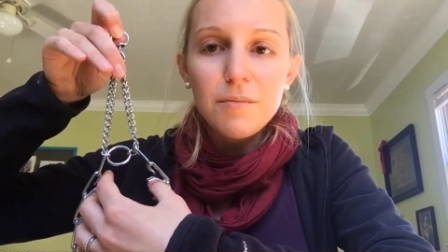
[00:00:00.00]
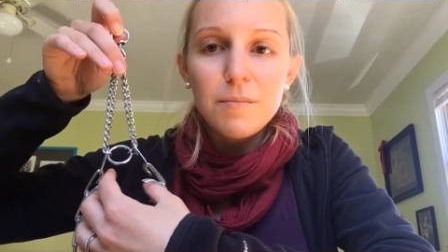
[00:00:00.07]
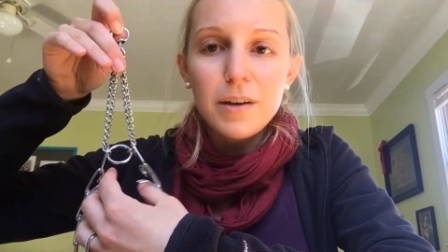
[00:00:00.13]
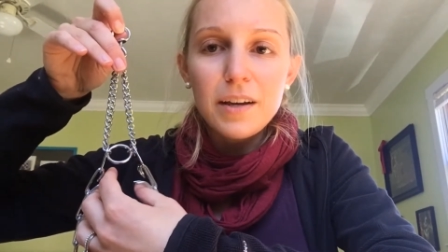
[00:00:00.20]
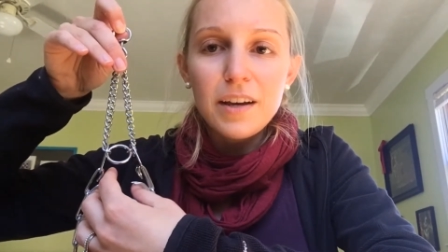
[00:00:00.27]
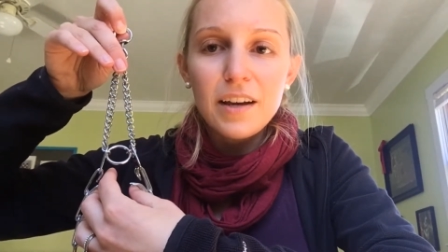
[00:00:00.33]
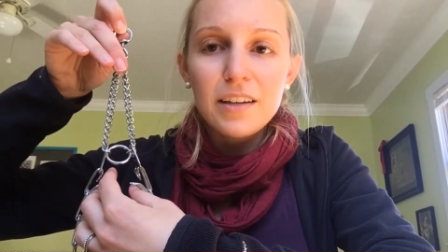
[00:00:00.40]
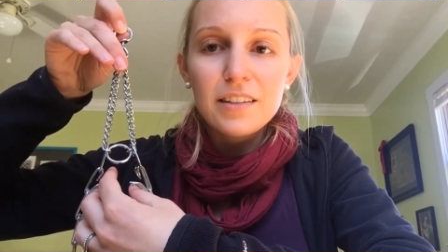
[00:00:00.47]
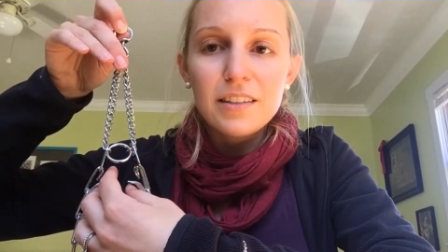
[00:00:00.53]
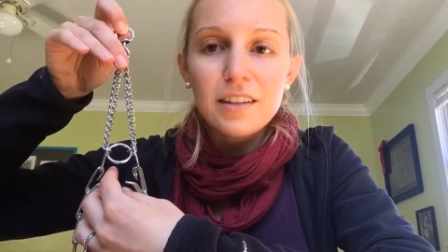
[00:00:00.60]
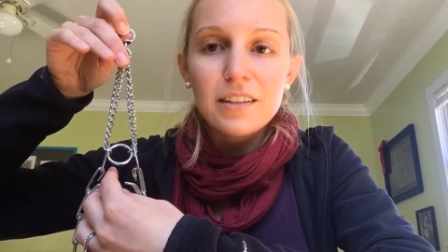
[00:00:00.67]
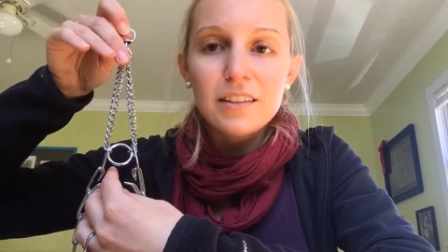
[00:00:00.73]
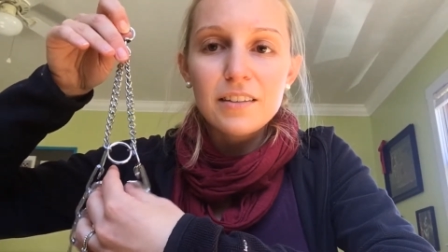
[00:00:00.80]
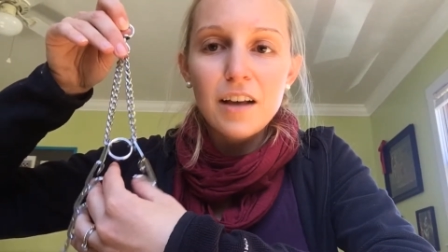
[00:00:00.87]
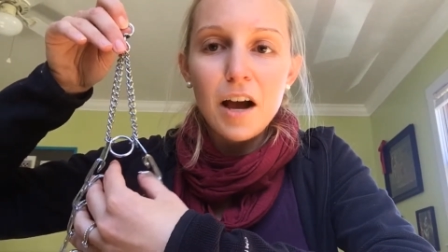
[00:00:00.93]
because the
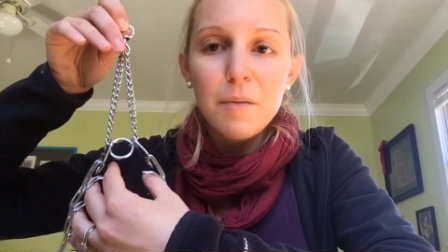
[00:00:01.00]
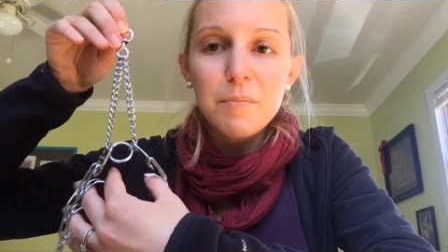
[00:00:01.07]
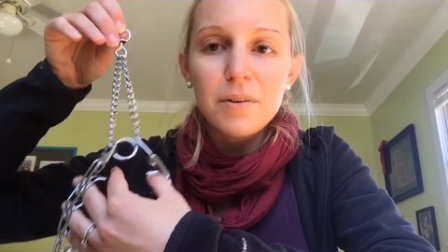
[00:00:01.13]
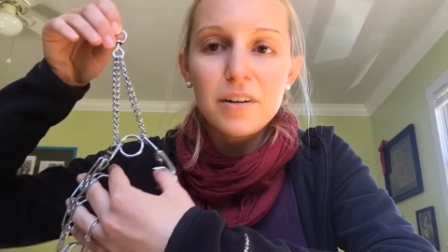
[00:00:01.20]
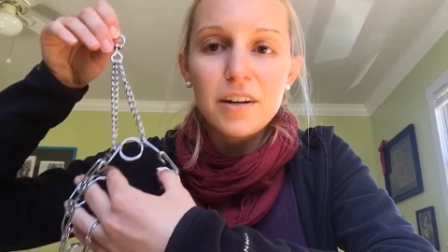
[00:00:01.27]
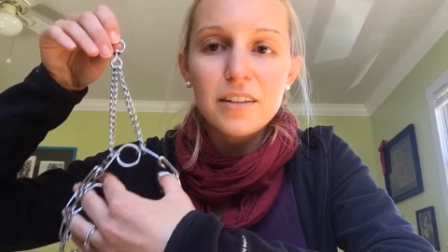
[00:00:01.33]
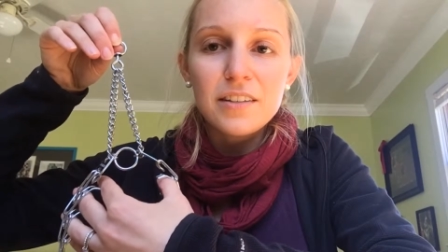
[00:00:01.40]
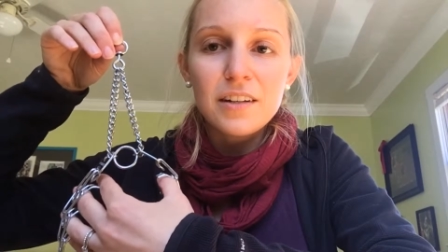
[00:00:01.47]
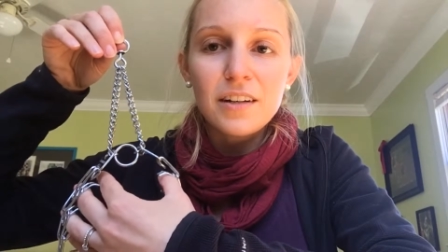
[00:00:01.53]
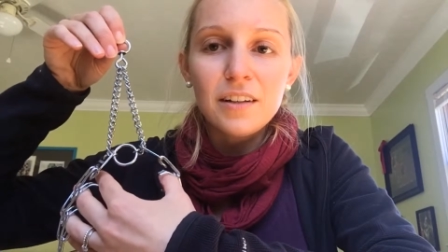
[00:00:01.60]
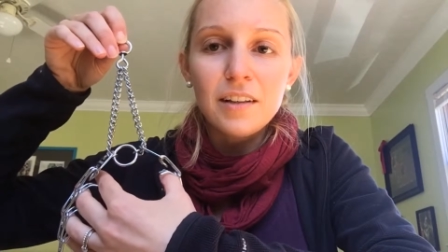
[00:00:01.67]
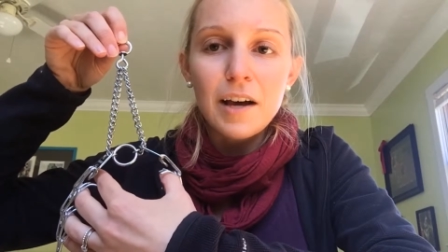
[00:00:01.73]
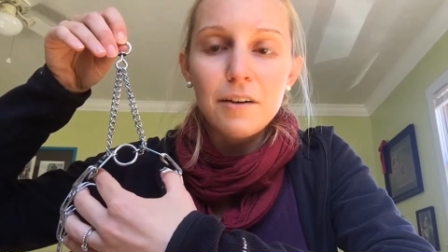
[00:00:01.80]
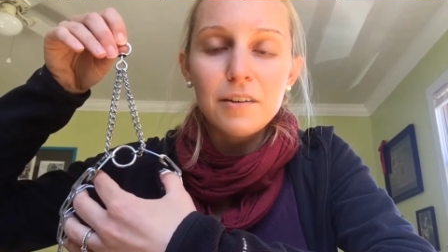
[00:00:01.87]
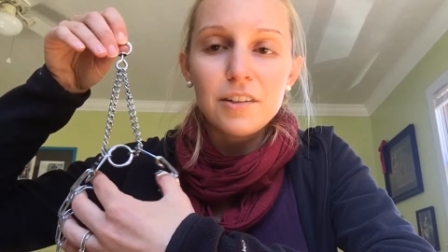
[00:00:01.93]
stopper doesn't
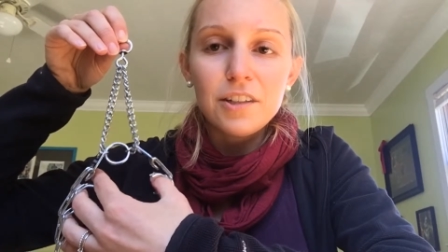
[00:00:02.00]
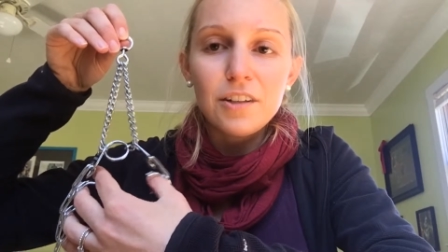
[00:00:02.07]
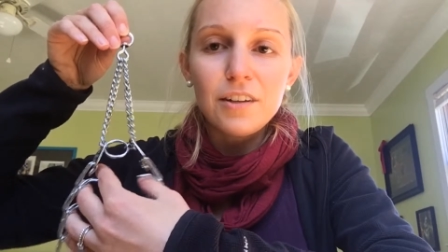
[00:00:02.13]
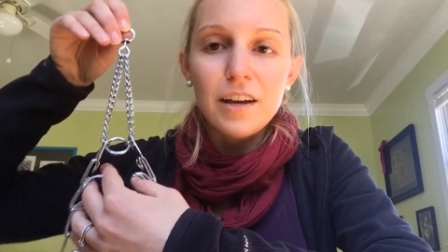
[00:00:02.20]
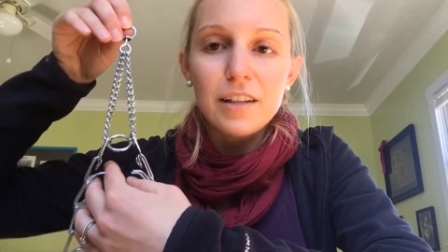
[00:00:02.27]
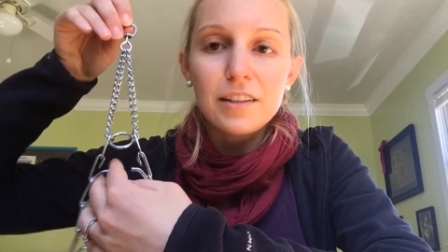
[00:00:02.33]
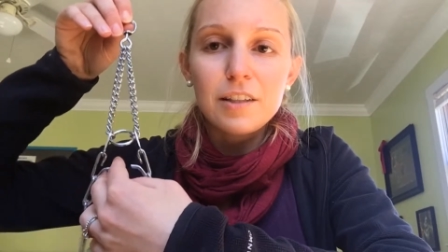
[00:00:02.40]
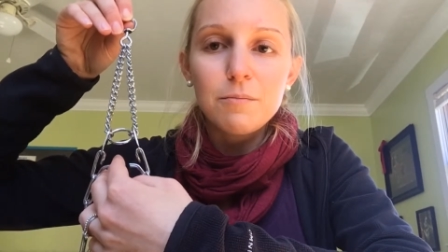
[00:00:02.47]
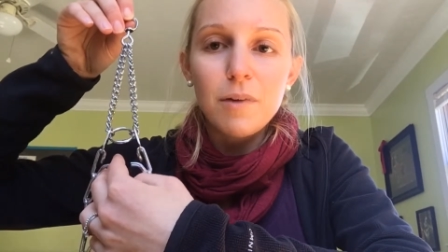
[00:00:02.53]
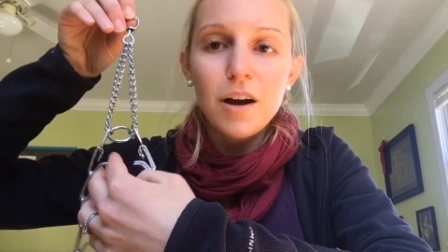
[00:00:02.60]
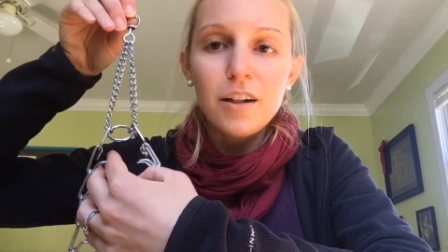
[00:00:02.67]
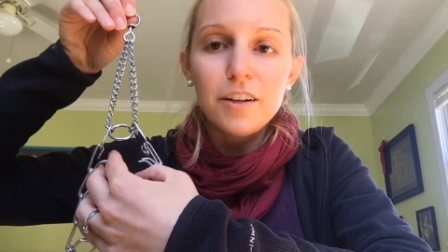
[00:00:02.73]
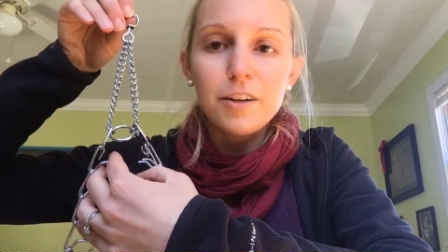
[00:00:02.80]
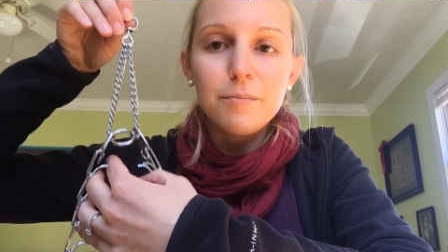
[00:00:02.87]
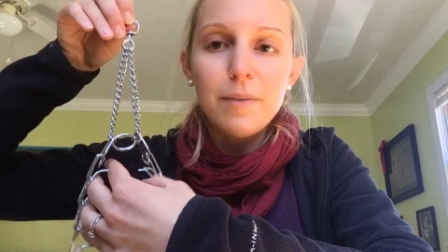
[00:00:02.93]
allow it to get
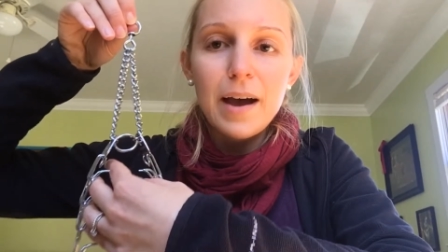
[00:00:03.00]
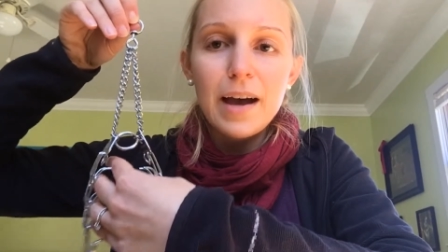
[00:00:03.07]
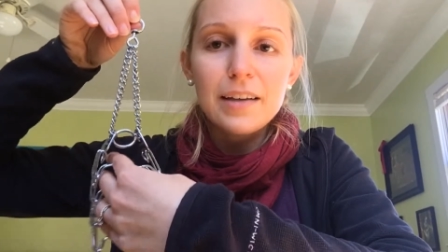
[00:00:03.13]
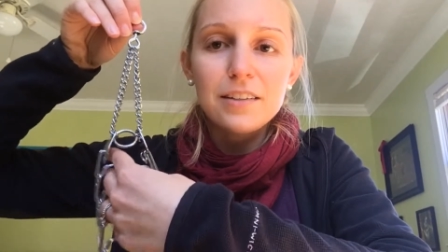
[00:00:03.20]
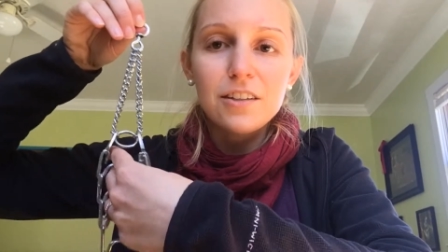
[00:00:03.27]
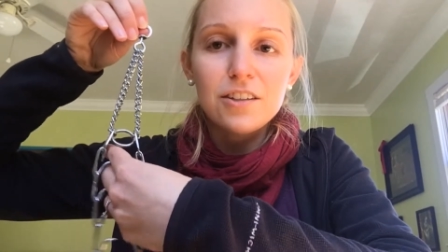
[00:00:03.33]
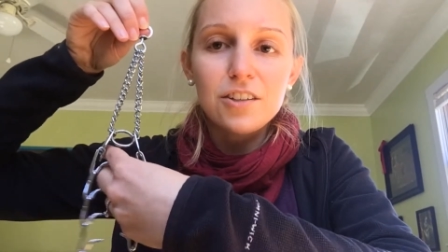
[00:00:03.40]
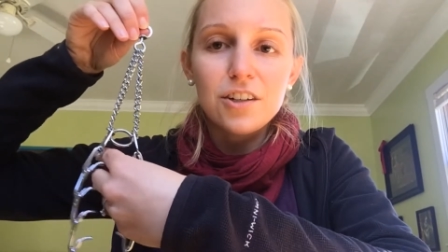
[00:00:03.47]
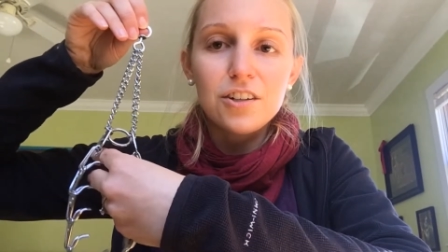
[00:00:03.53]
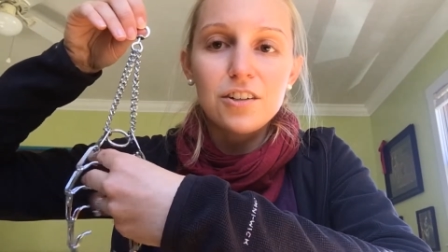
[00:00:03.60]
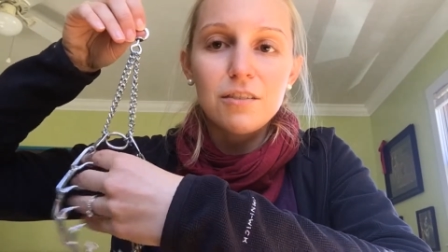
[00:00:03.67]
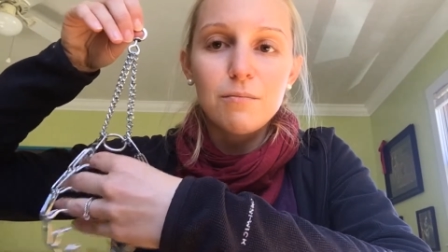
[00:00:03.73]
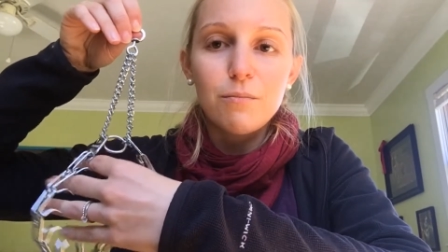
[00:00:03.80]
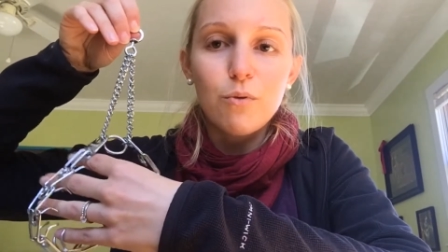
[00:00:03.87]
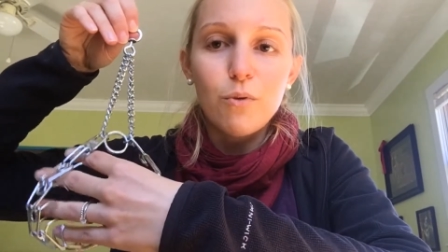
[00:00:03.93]
smaller past a
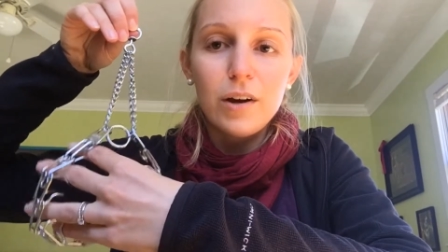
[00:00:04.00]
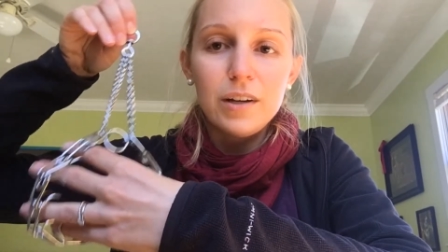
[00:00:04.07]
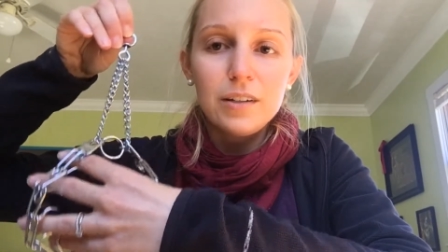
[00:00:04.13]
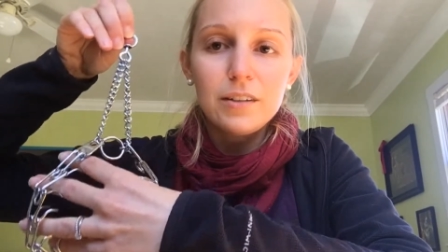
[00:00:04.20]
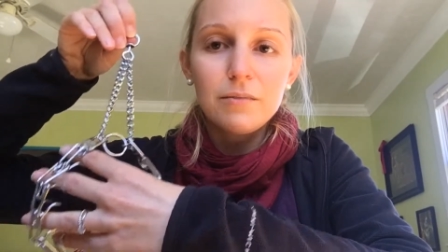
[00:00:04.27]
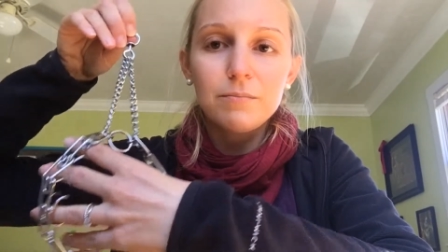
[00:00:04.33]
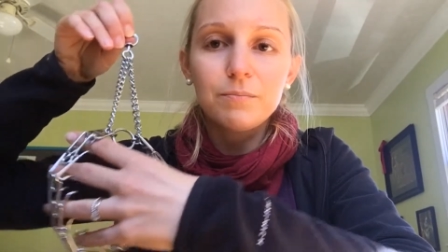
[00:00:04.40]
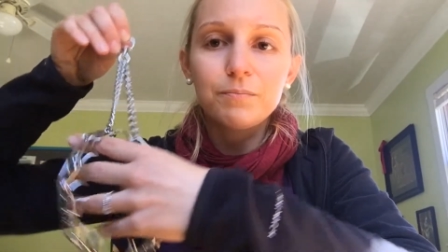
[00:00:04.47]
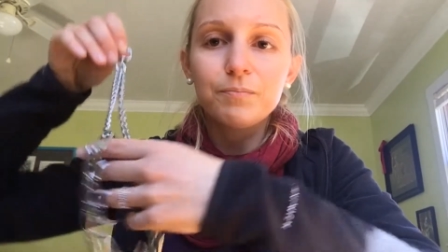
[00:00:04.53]
certain point.